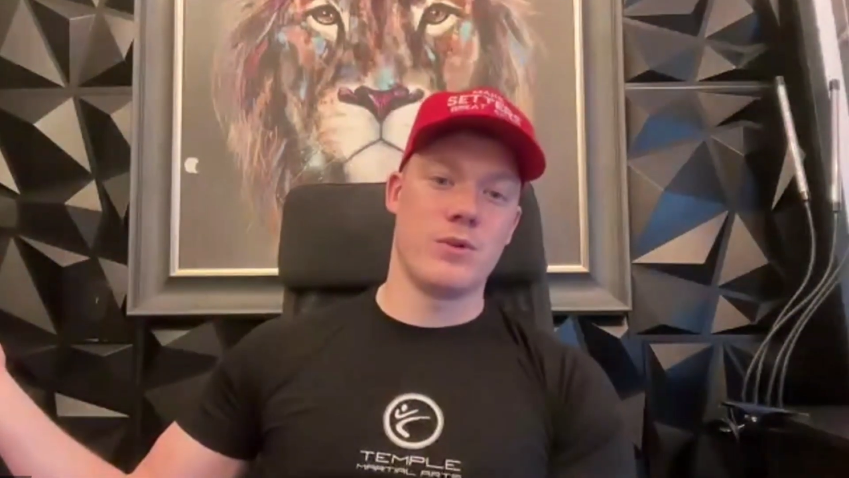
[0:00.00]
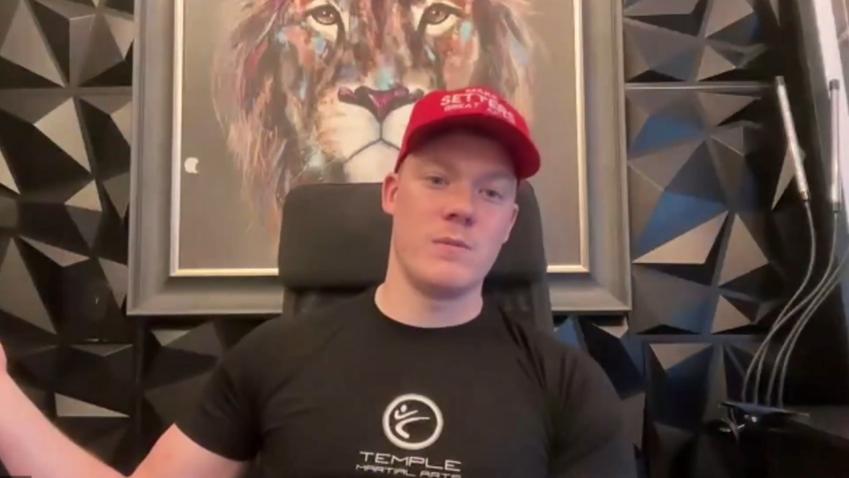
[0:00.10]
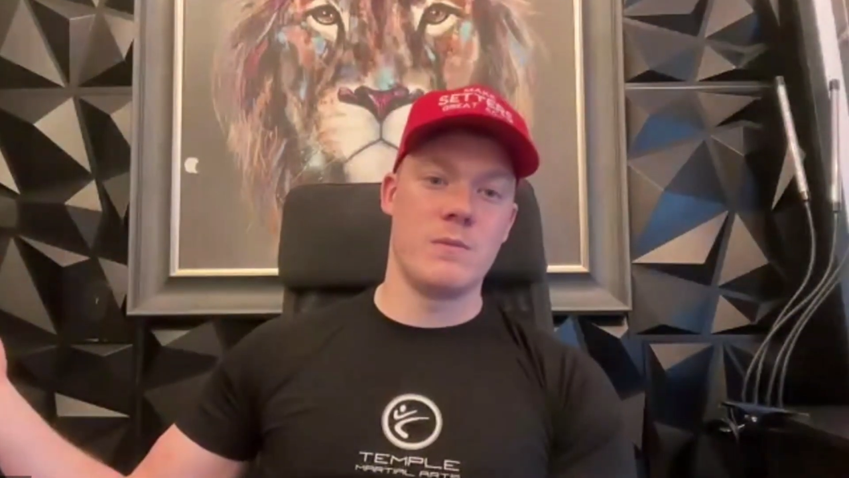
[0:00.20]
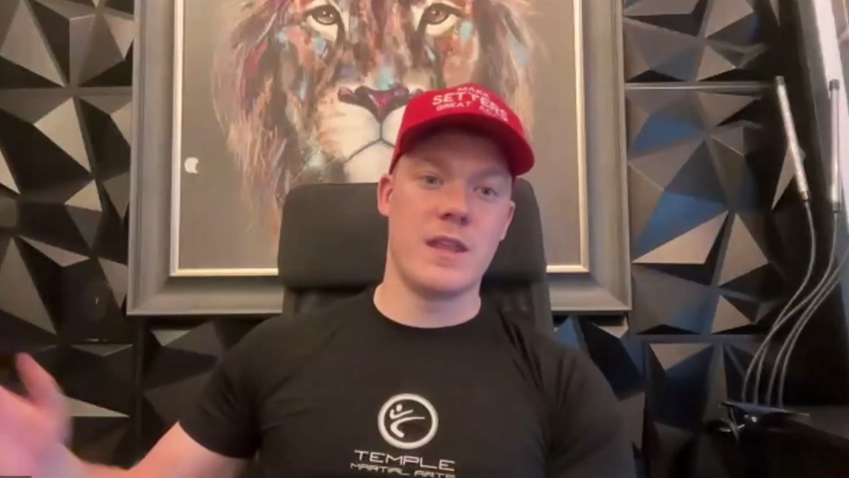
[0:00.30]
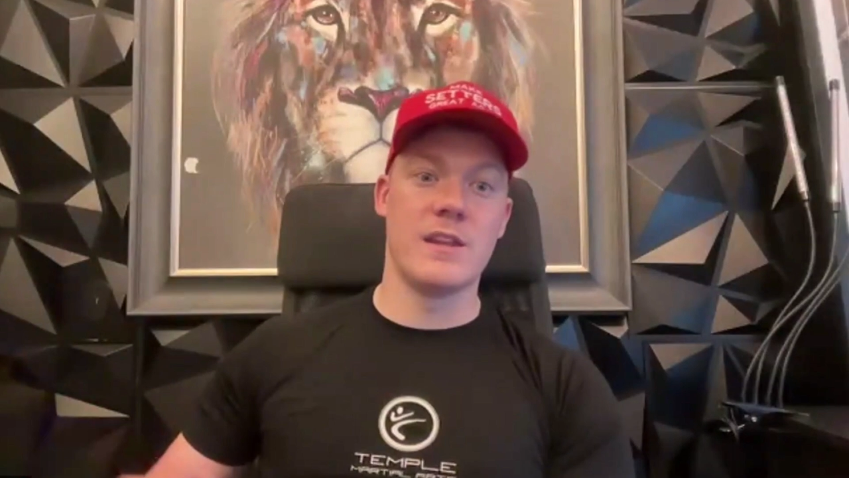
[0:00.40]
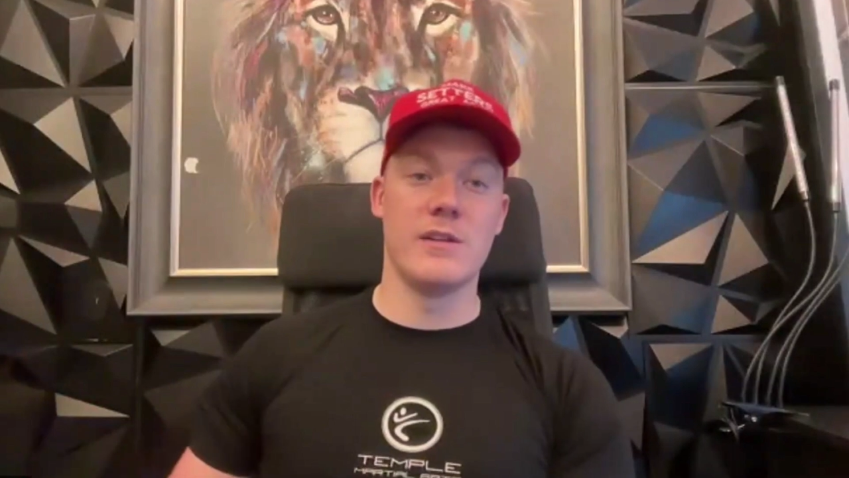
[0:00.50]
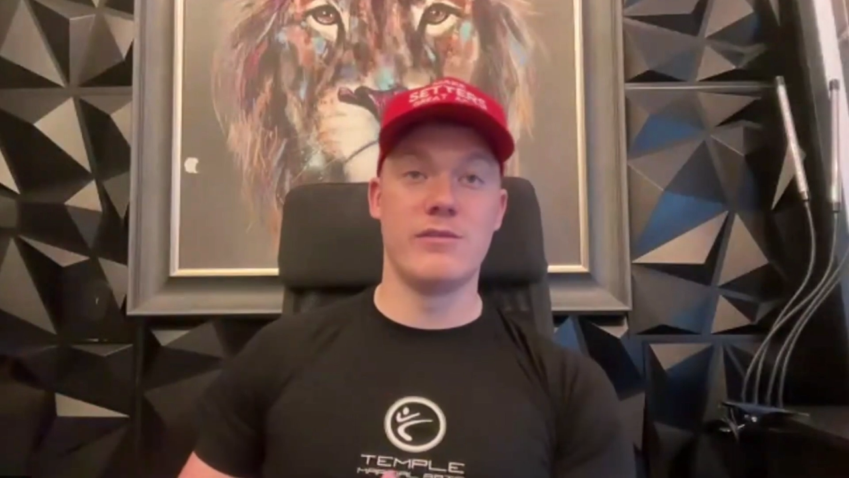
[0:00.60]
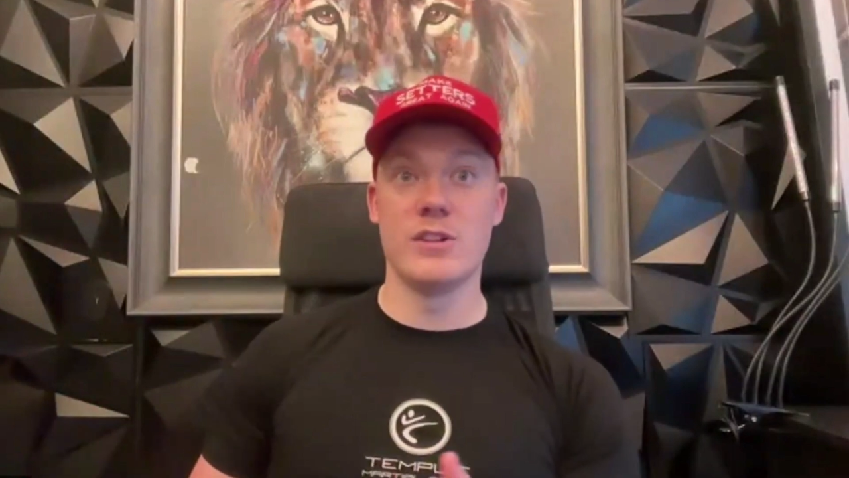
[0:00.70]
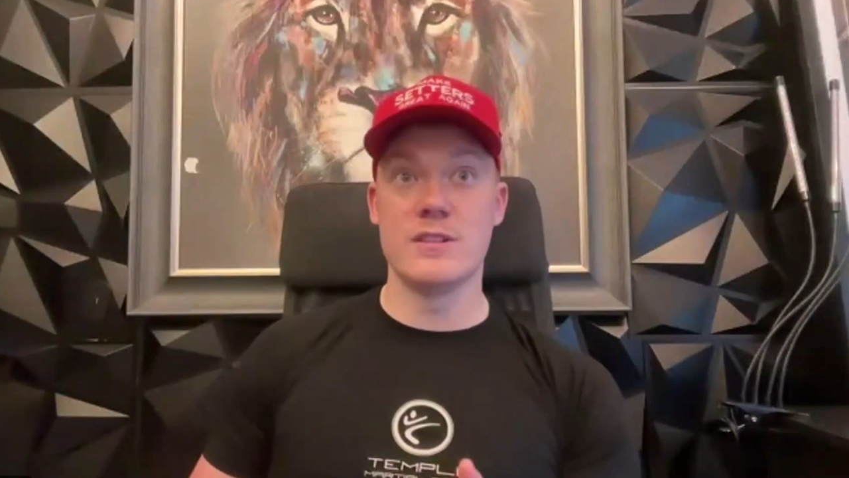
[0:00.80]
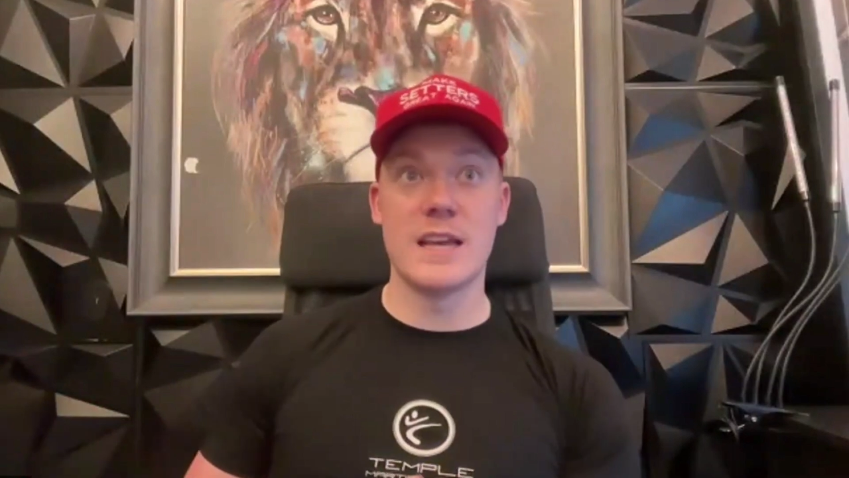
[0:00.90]
right? And then
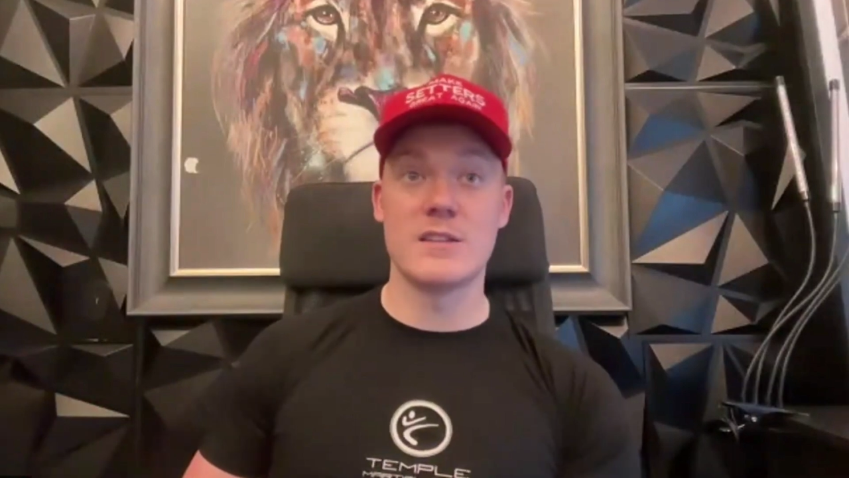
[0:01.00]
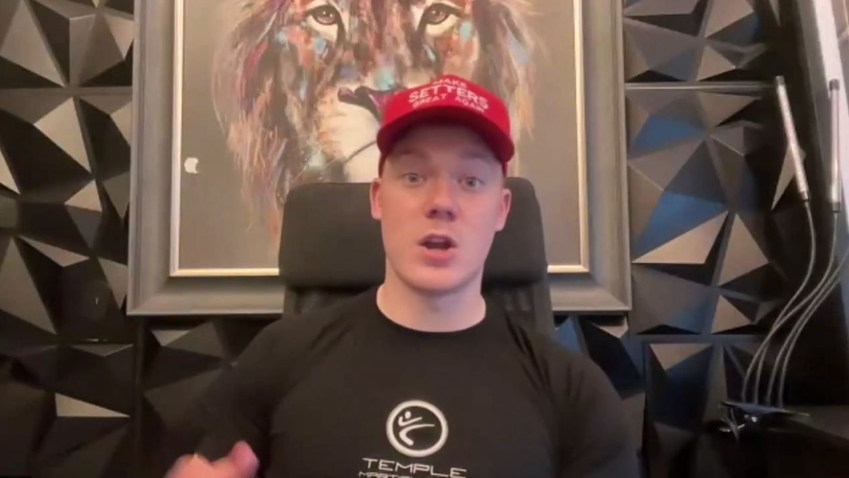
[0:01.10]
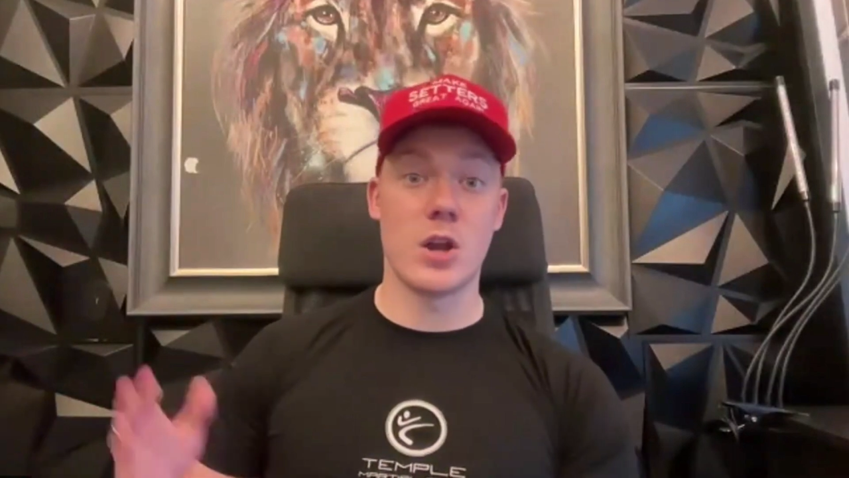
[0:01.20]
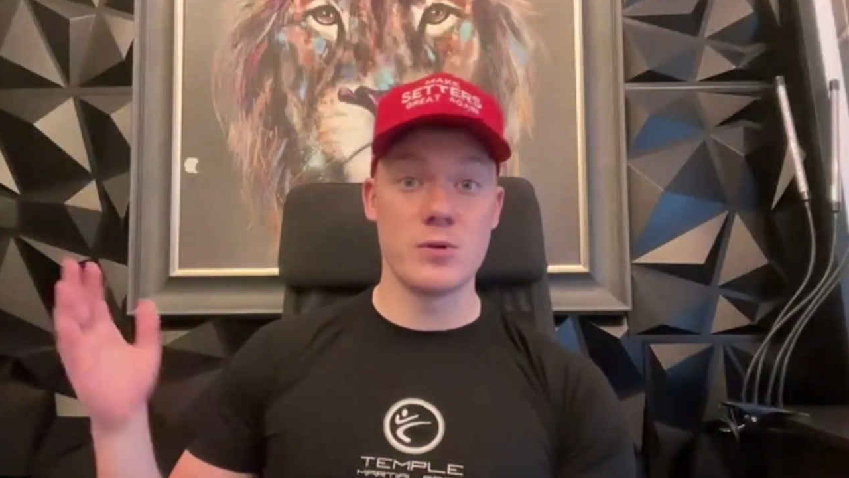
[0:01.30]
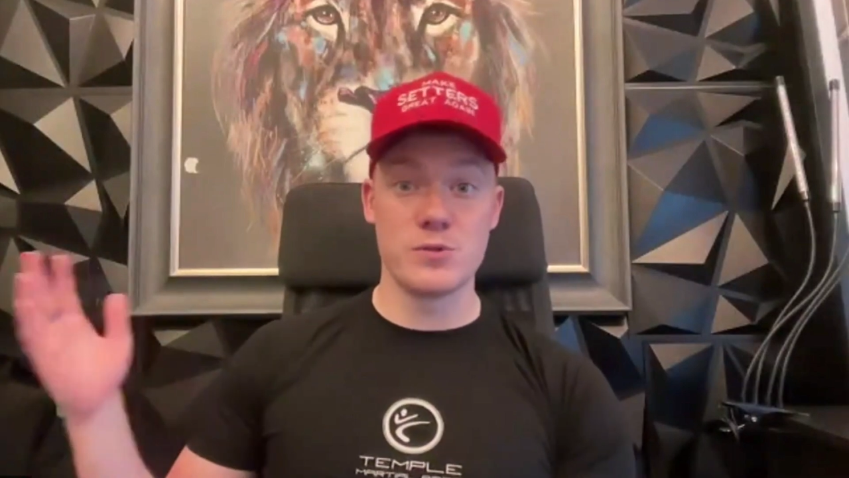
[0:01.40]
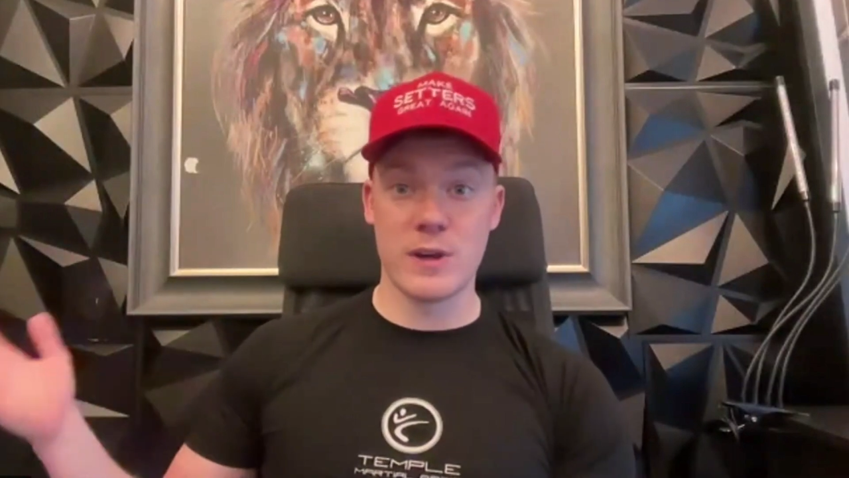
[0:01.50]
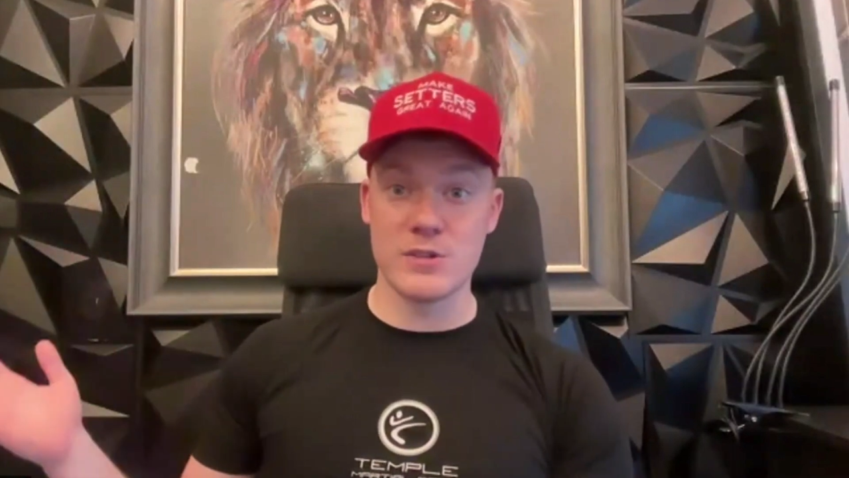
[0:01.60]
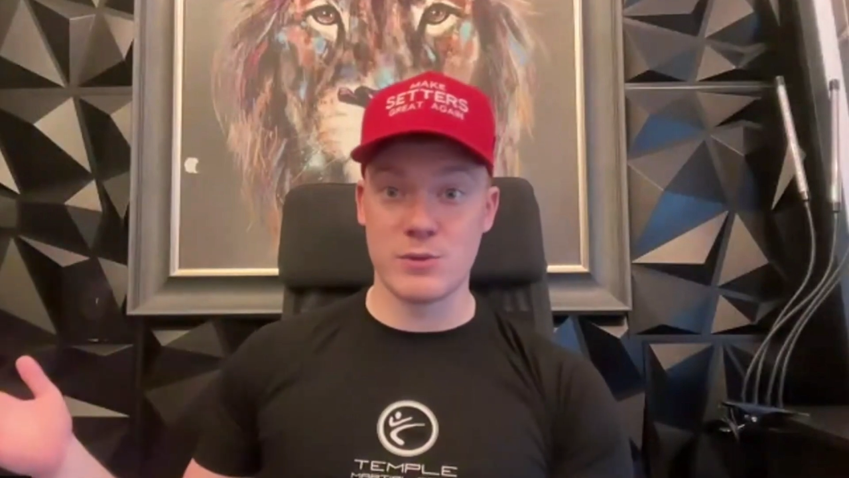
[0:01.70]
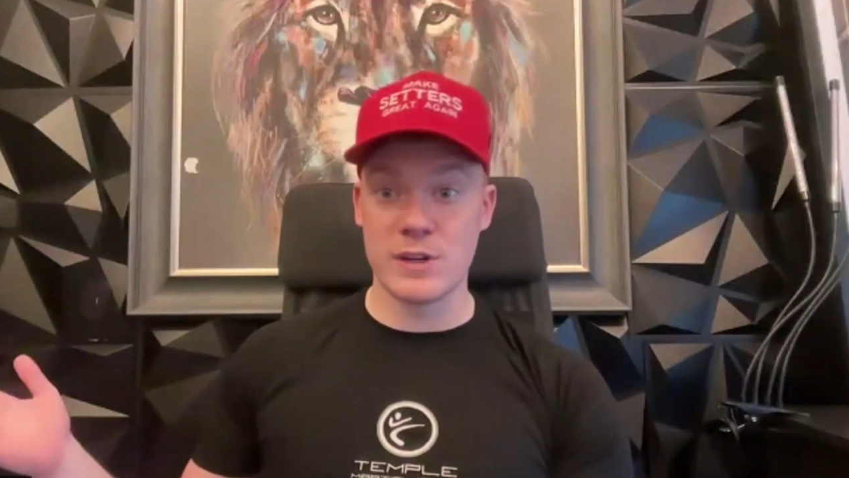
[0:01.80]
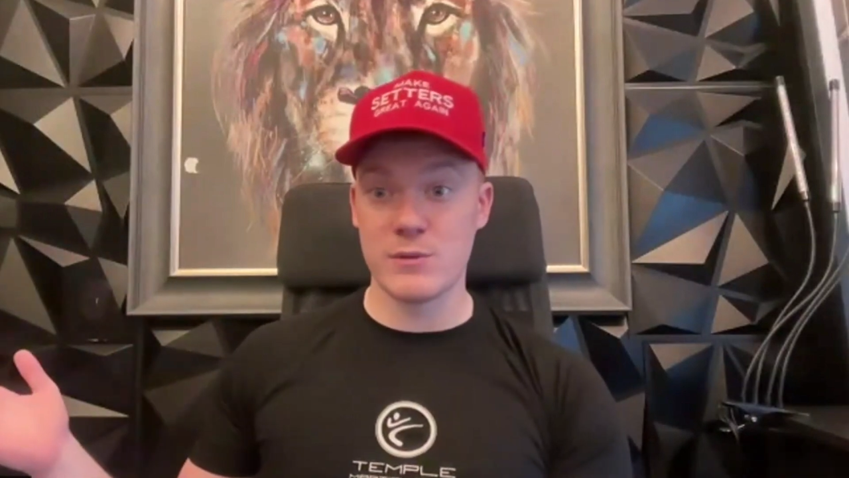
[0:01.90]
if you're set to close
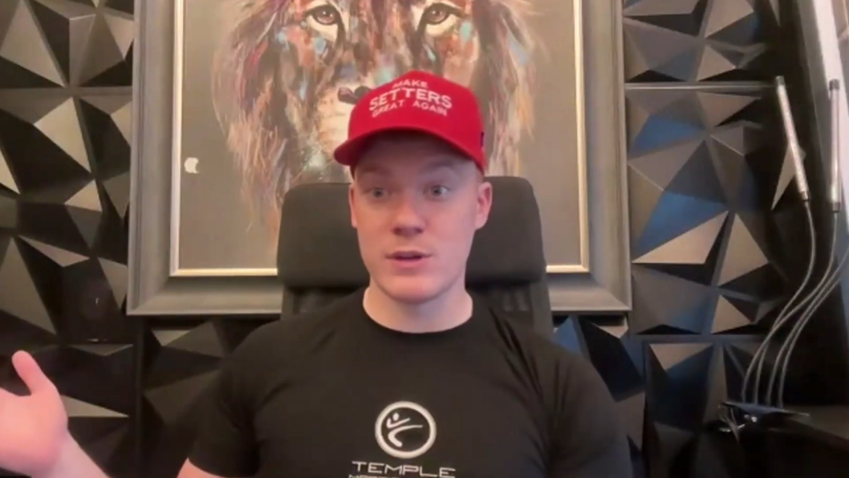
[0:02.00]
rates really,